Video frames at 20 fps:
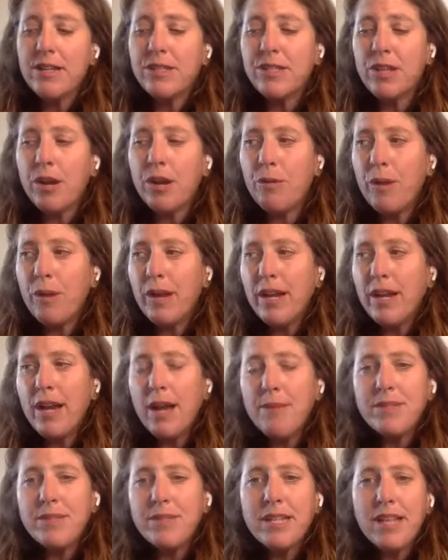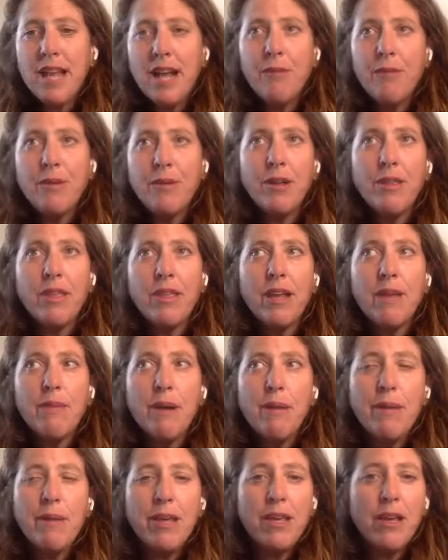So when it comes to that, when you think
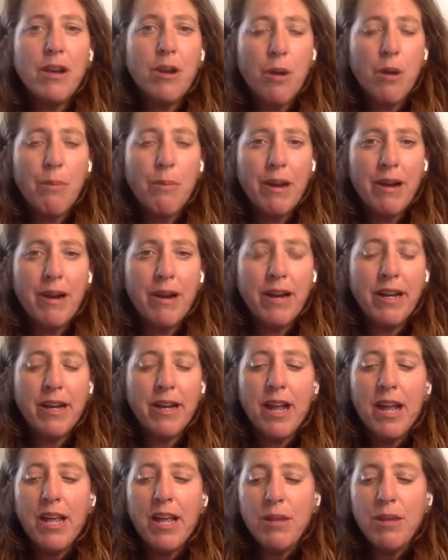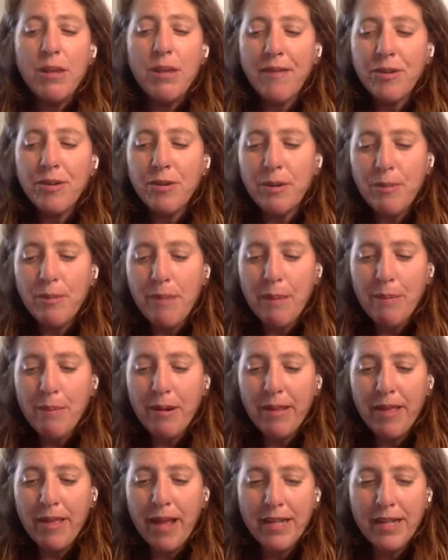about being a co-parent, you have to
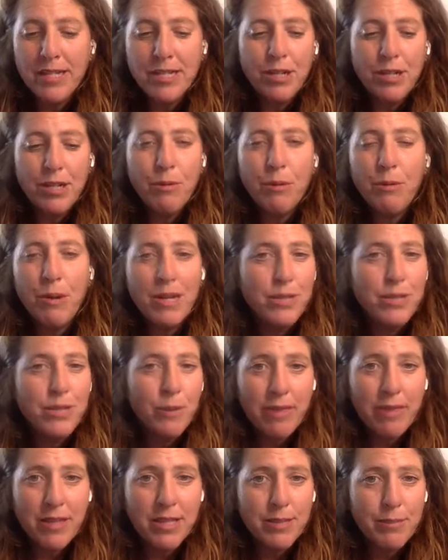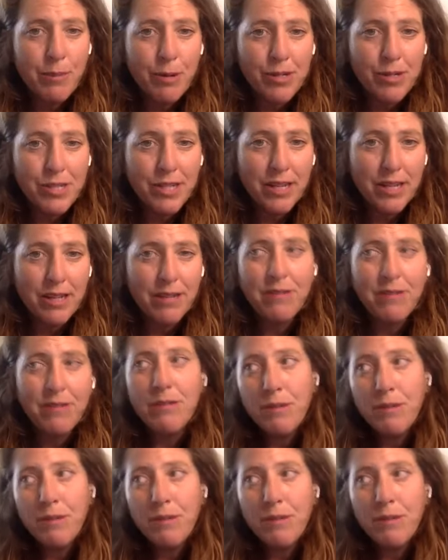remember that you were once with this person.